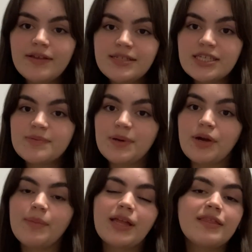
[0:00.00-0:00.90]

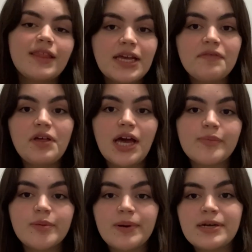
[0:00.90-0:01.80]
experiment, think of the gummy
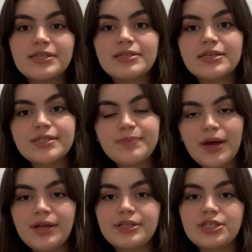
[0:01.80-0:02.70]
bears as a
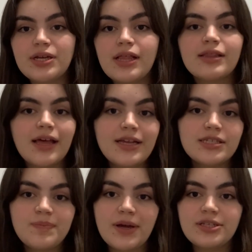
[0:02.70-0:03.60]
sponge. Like
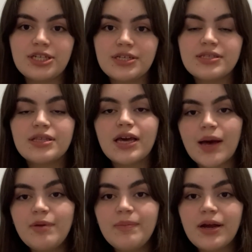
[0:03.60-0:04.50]
sponges, the gummy
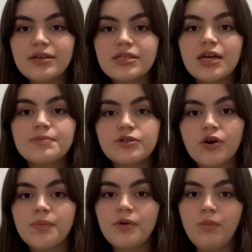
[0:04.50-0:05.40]
bears absorbed
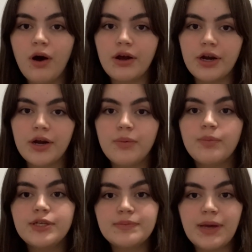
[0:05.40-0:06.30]
the water,
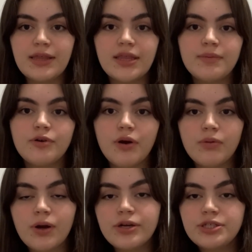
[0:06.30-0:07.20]
which made them grow
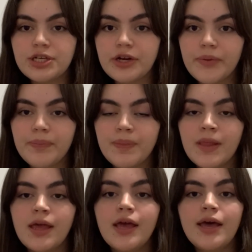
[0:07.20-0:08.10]
larger.
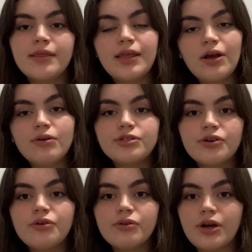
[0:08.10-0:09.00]
They also
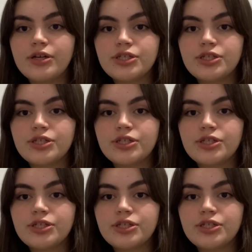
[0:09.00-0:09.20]
grew larger